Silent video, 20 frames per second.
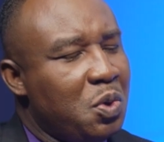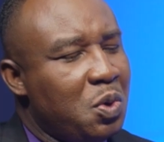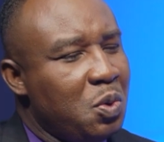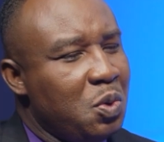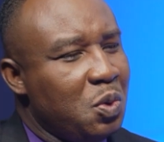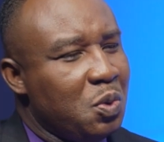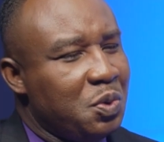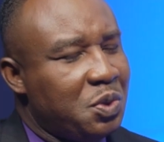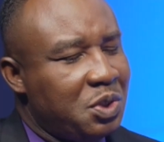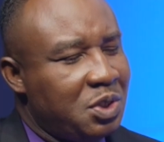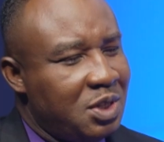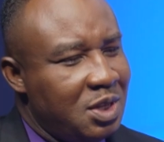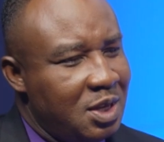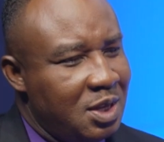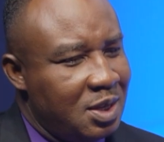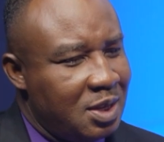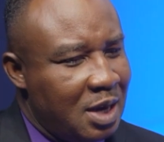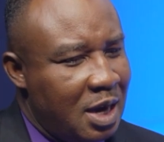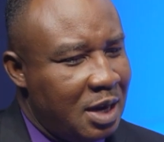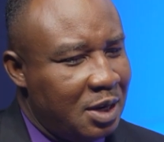do you see
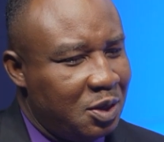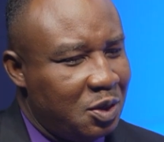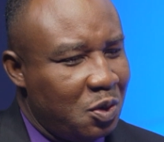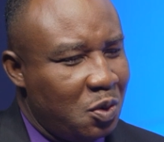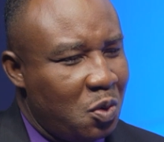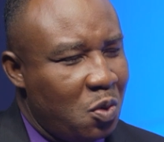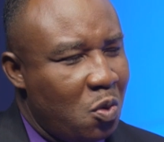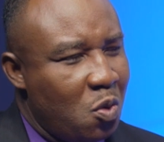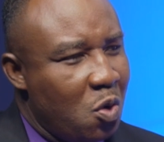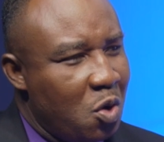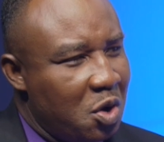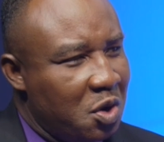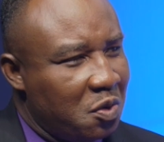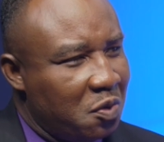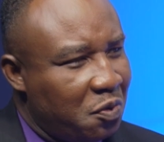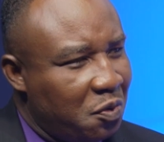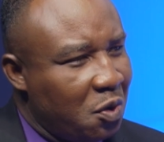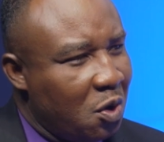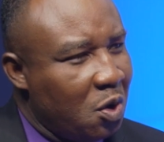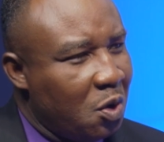that going
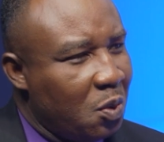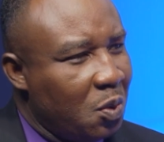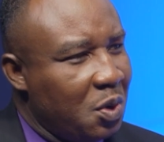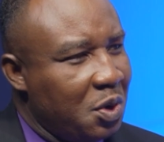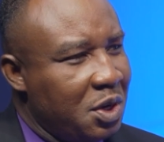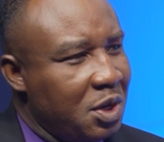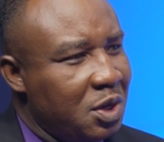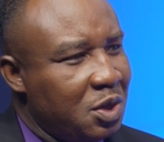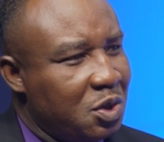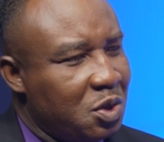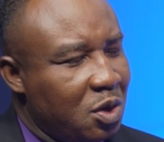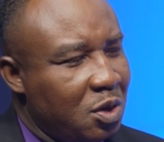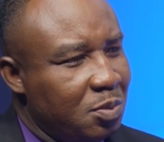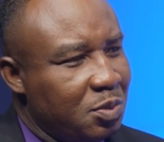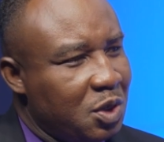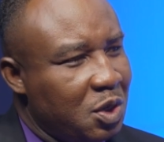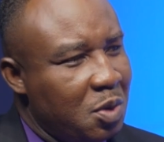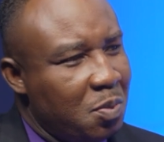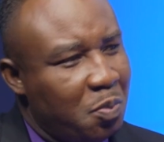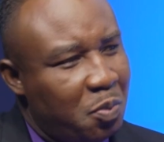forward in terms
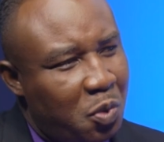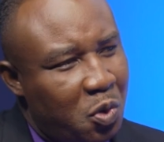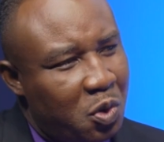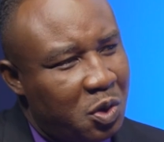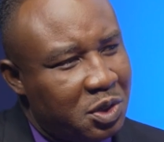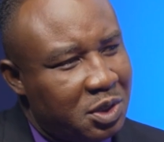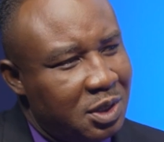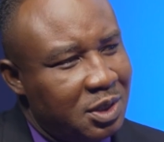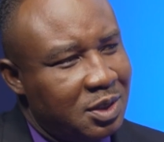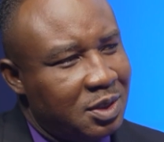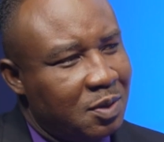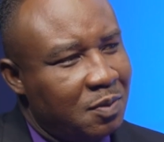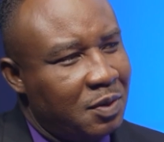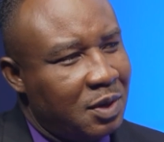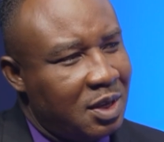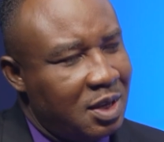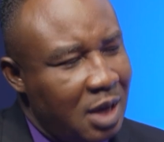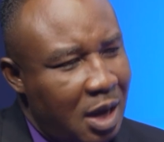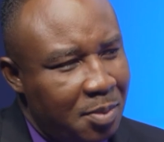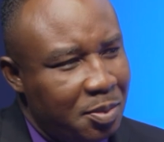of the importance of the
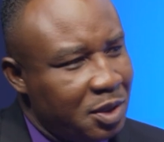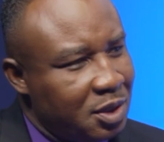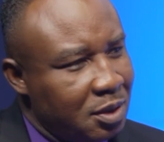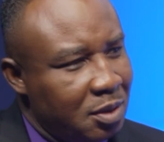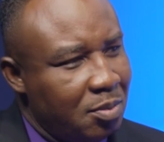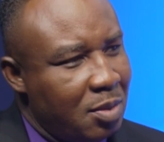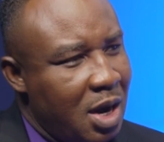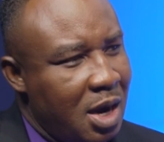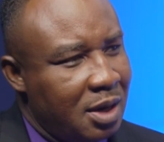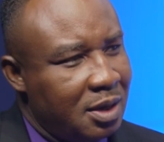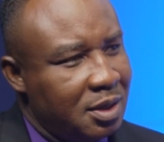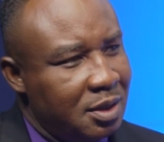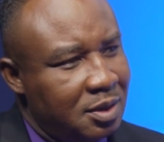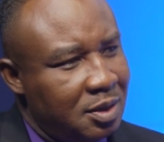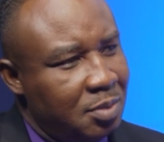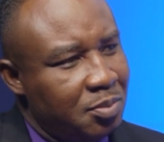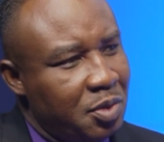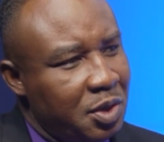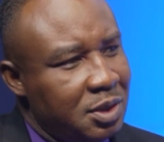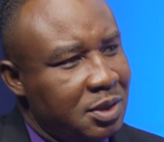capital markets
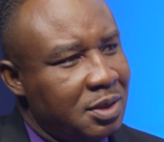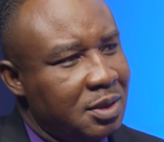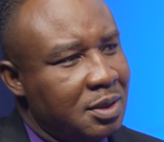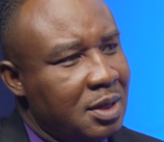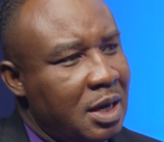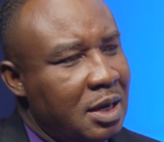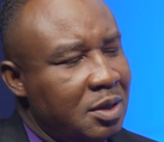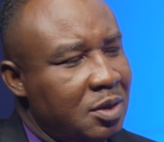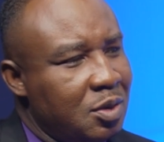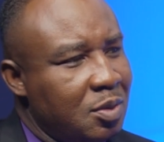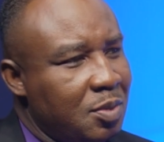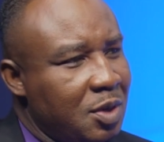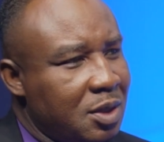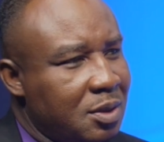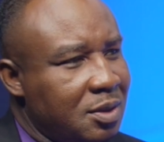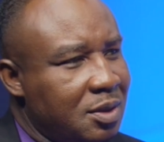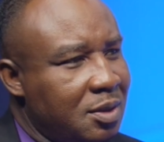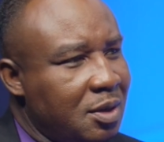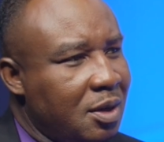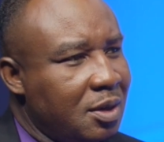and places like the Jamaica
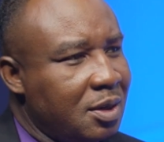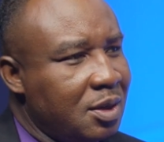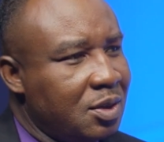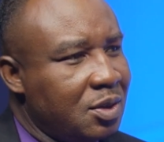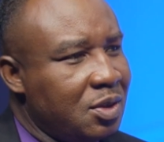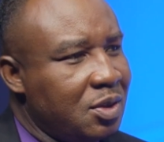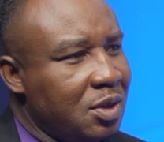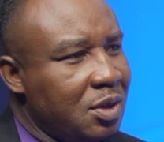Stock Exchange?